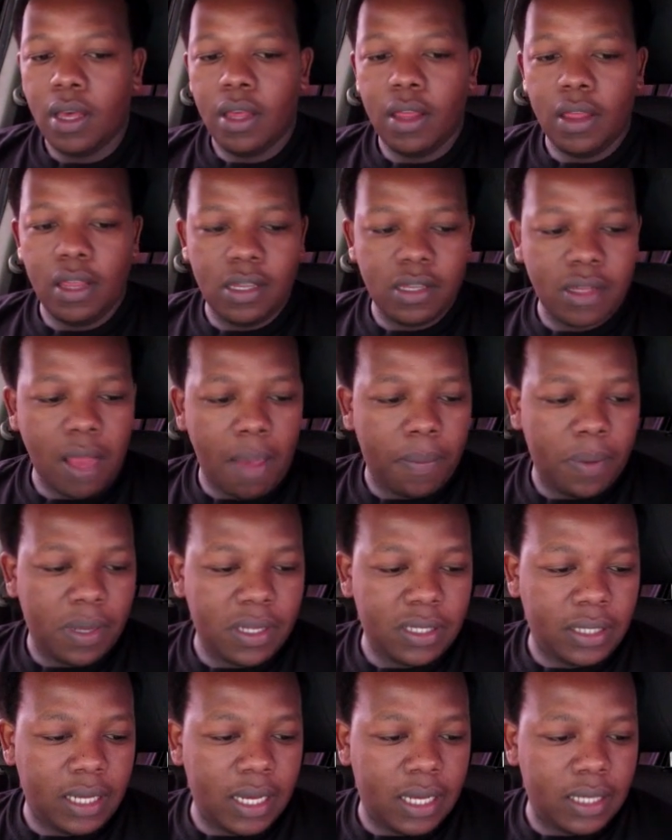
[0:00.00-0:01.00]
This is the
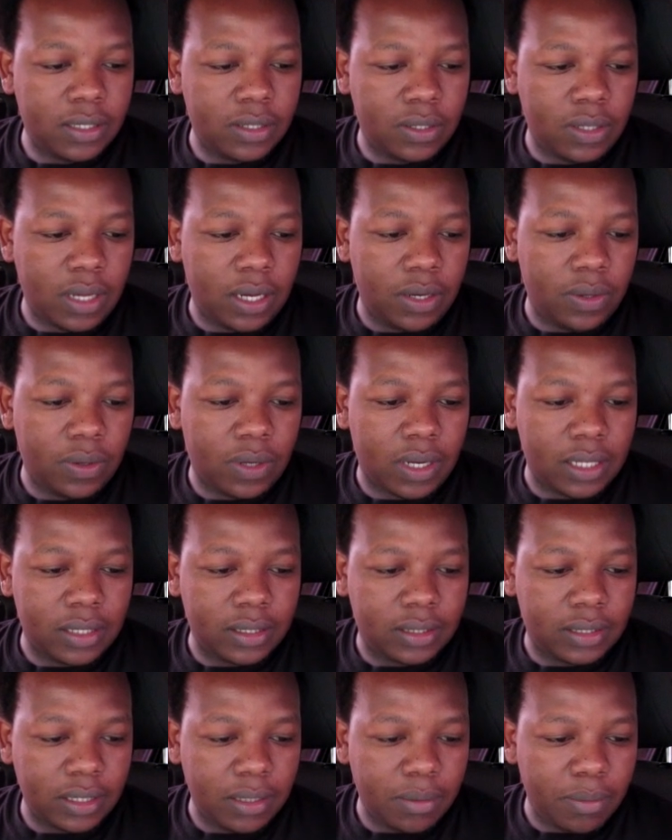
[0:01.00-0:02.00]
page, guys, and you can
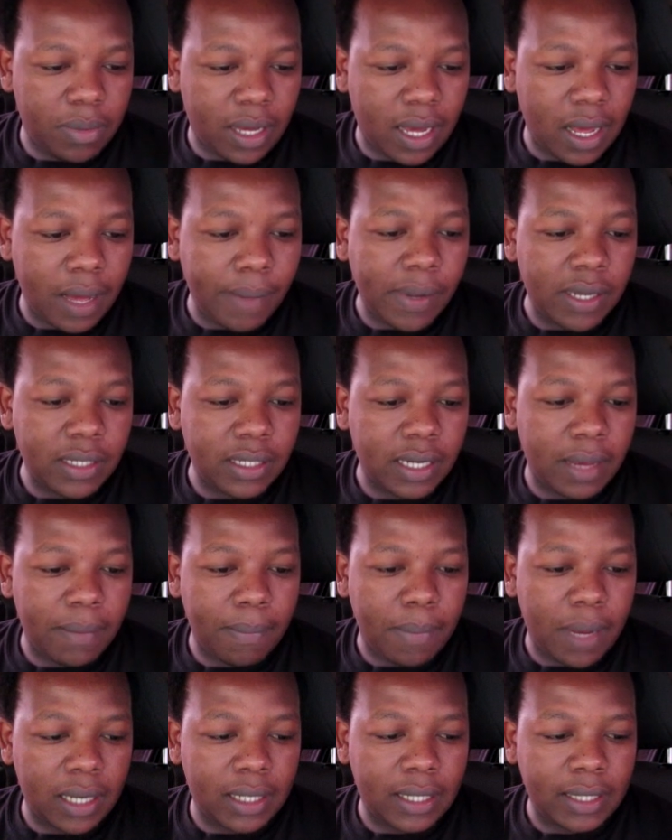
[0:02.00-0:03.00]
see become a
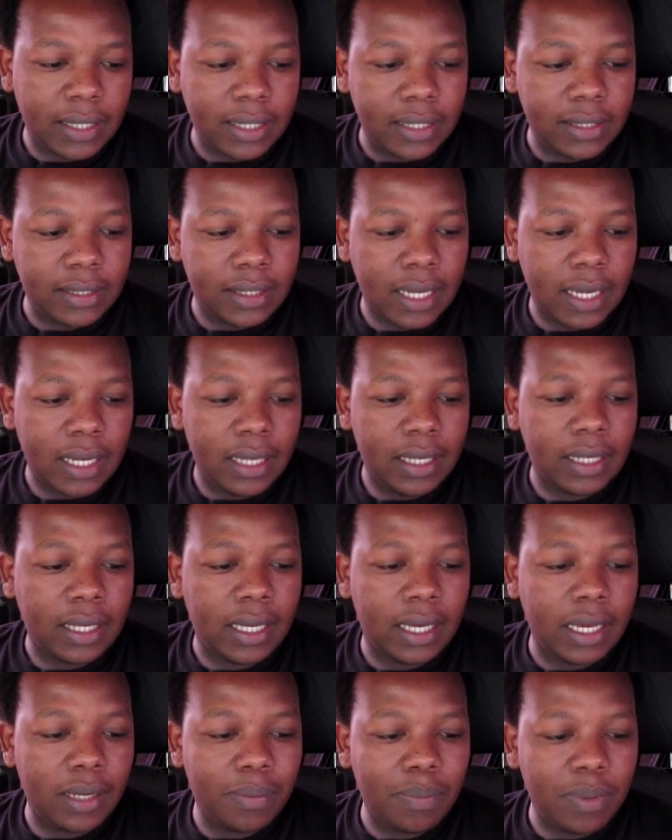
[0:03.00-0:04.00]
TriMatter tester,
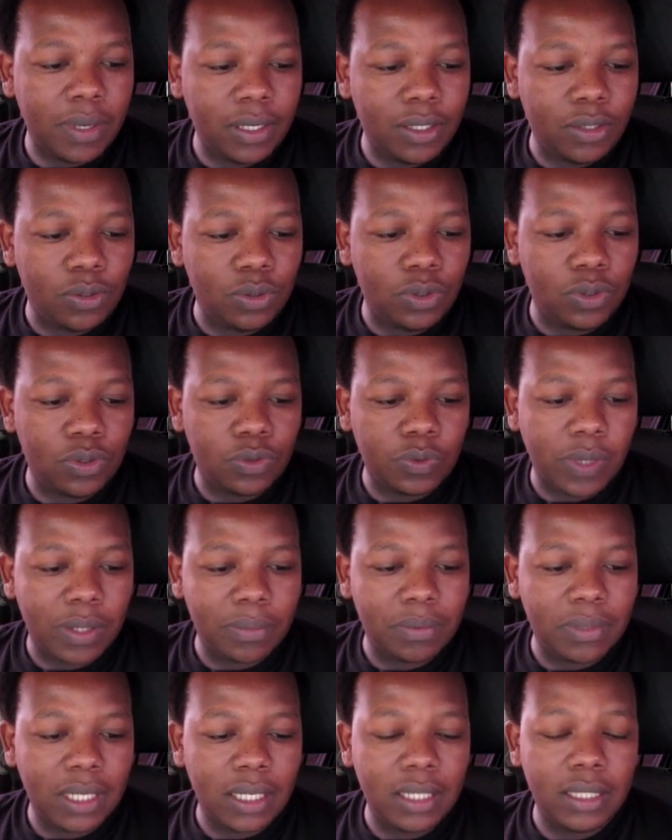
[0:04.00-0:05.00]
get paid to use
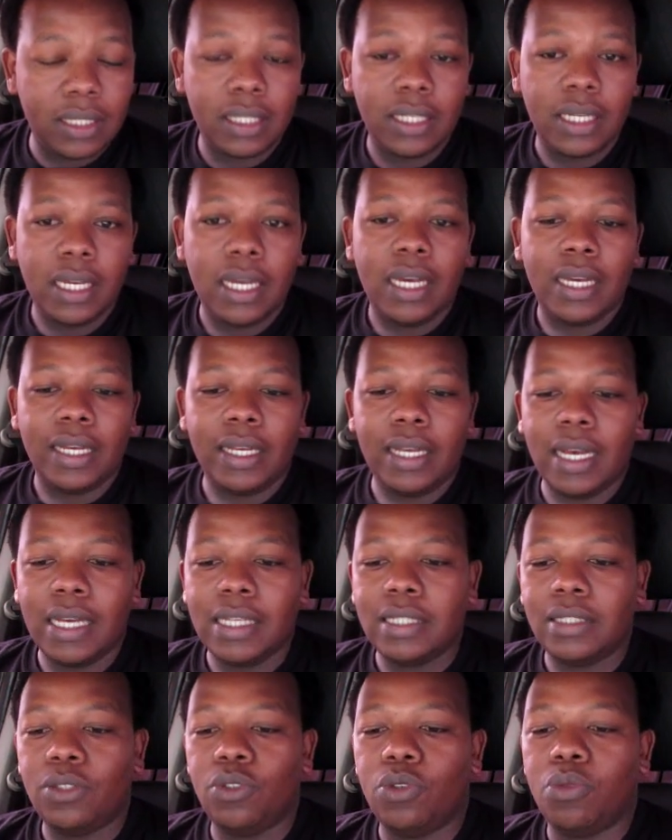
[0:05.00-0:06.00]
website.
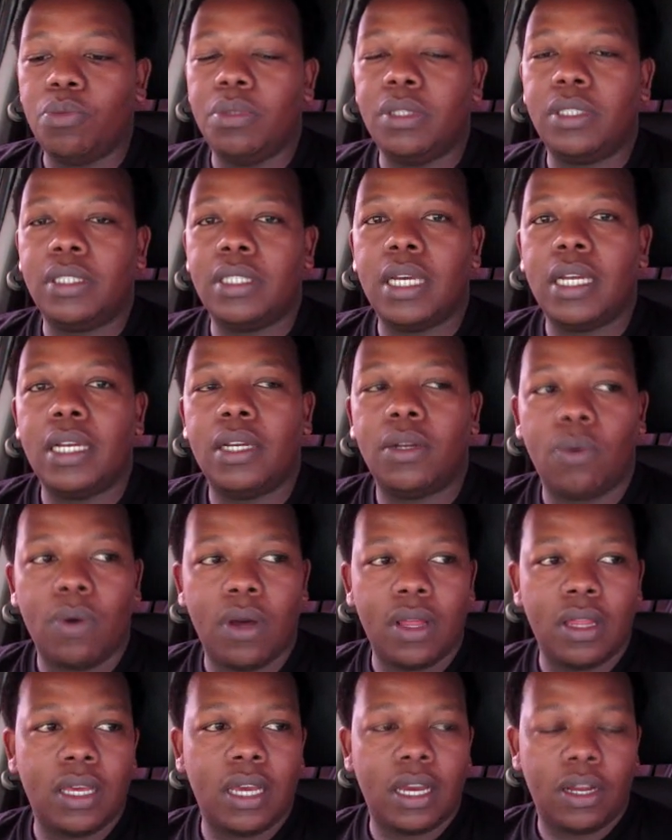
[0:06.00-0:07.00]
Guys, you'll be sent
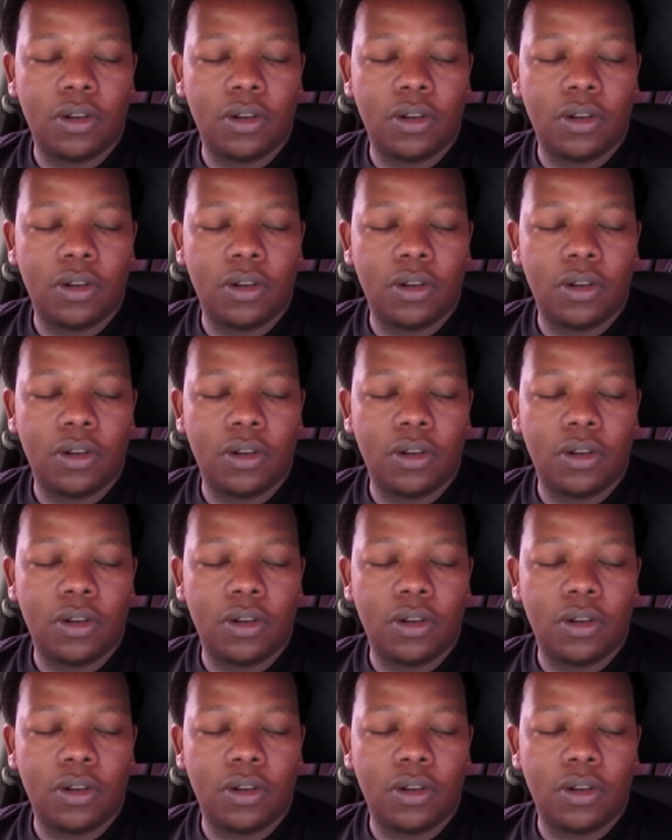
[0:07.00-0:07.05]
one thing.